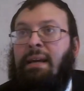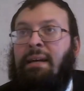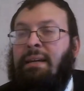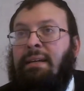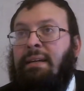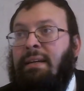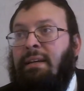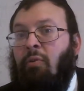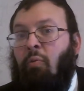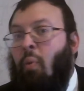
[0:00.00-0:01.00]
Uh,
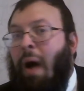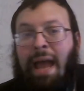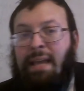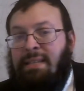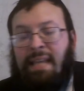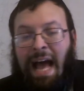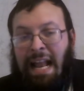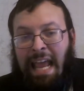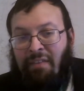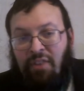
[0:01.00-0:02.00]
why is
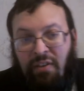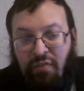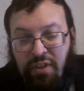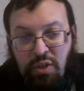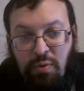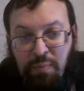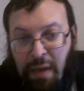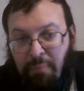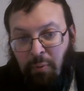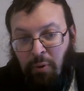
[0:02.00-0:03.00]
God have it in for the Jewish
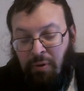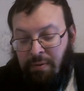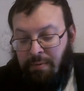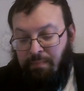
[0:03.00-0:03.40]
people?